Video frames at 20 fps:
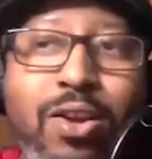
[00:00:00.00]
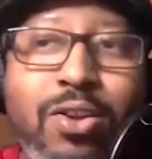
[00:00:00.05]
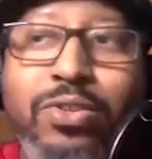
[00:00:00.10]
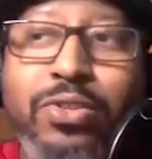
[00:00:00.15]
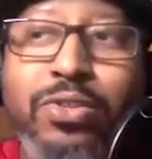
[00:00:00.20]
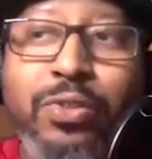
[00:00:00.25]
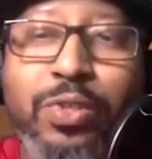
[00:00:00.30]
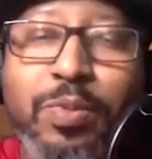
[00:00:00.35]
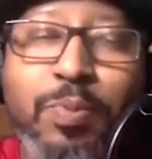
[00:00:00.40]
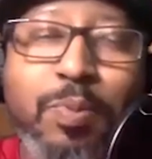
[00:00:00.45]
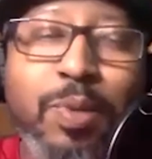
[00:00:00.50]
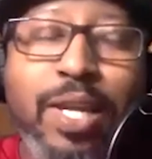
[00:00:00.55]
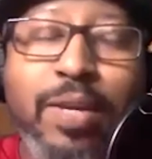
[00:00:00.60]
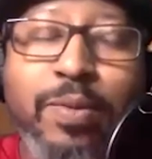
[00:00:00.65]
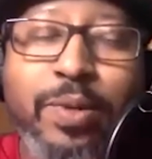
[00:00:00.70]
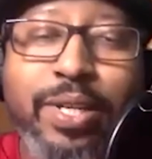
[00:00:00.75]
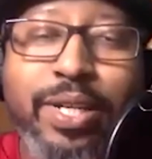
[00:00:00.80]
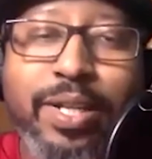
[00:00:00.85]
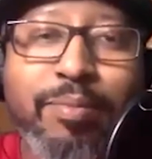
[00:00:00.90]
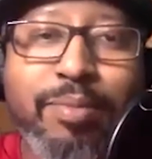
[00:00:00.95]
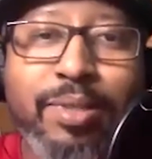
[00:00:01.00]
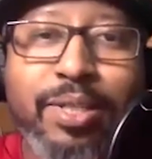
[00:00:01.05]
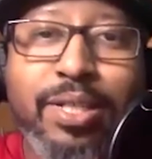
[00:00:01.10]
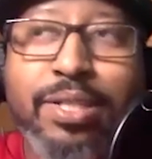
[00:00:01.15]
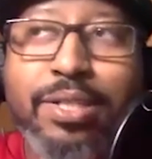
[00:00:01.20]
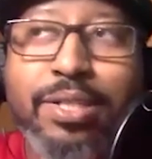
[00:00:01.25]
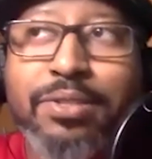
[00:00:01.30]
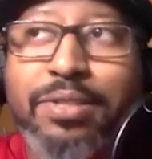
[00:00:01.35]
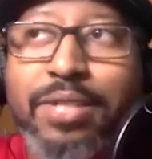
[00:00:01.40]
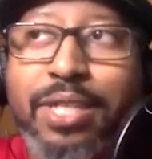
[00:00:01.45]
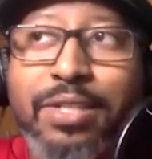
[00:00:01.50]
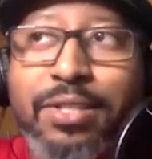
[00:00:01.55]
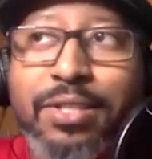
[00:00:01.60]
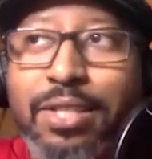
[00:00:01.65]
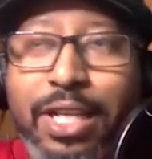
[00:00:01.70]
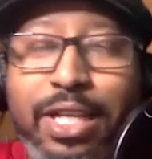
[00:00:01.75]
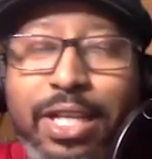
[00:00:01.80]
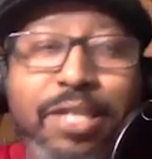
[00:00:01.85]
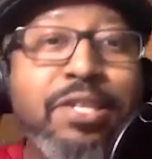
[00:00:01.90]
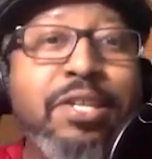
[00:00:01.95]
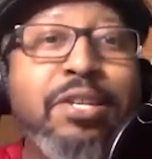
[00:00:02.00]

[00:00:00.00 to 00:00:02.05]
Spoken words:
do is play with it because it's the easier